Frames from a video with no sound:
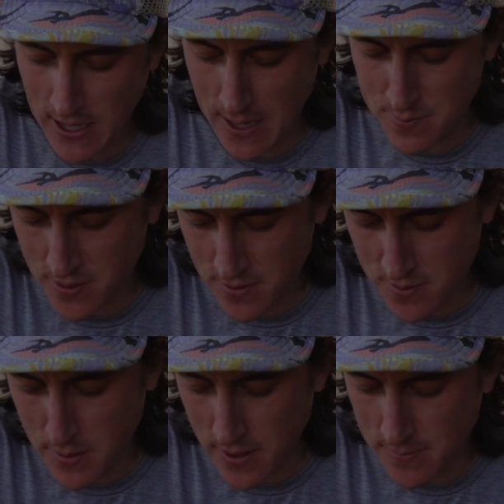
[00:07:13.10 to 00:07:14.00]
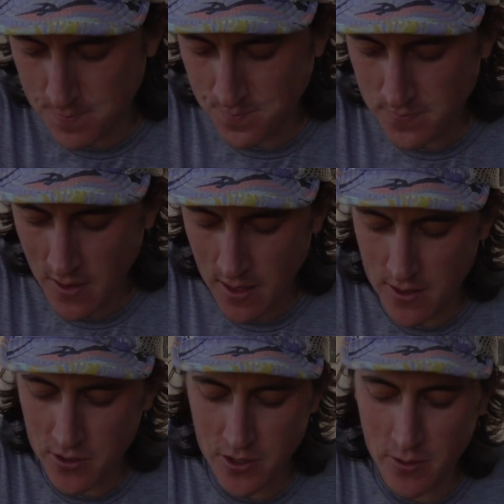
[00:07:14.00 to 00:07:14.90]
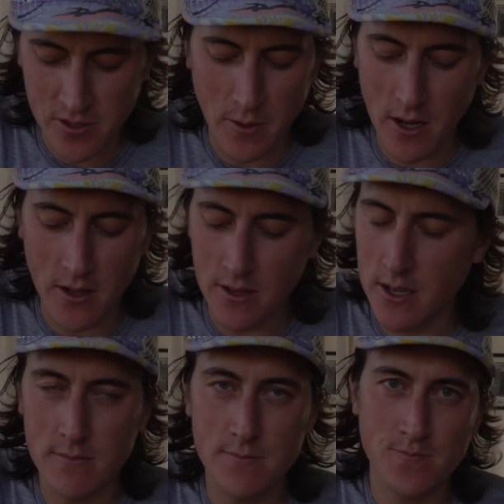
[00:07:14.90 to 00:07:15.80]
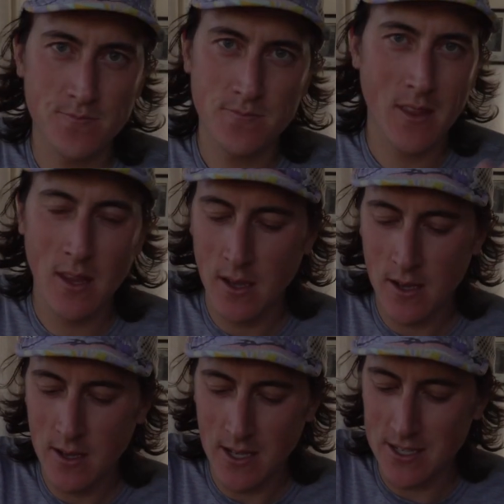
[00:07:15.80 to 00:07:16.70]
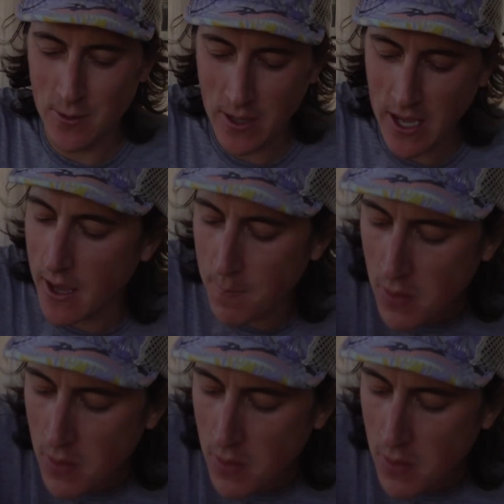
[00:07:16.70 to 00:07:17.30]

capsules, but they're so small that it's okay.